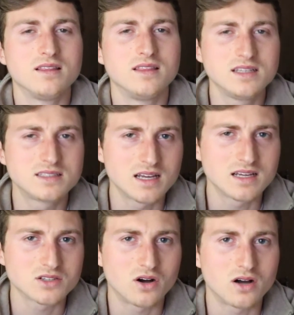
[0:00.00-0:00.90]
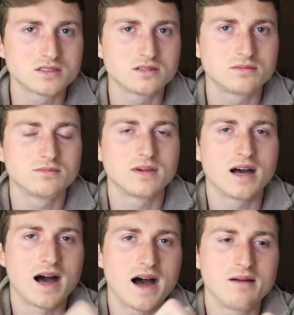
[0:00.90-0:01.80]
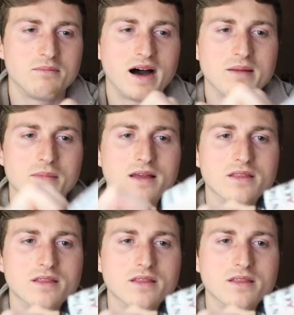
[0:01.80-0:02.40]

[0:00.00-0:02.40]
these things are awesome. I abide by